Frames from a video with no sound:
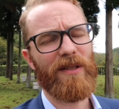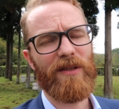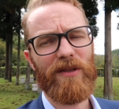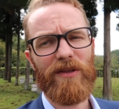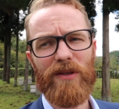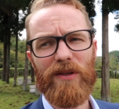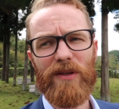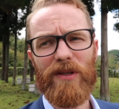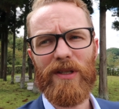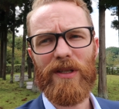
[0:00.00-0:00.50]
and
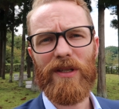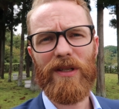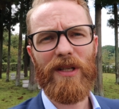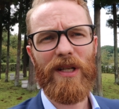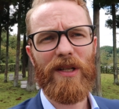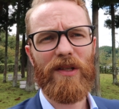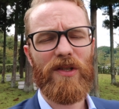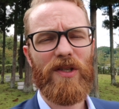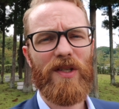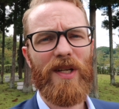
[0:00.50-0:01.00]

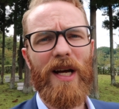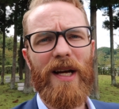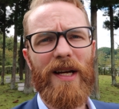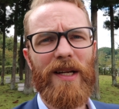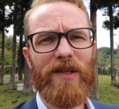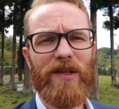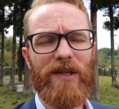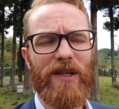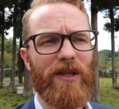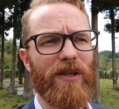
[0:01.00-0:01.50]
uh,
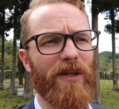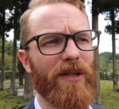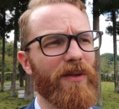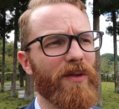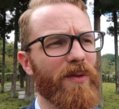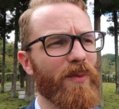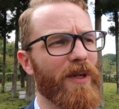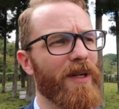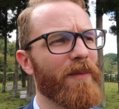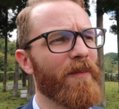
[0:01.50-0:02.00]
science and God
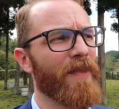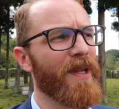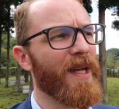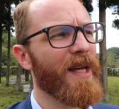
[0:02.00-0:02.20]
knows what,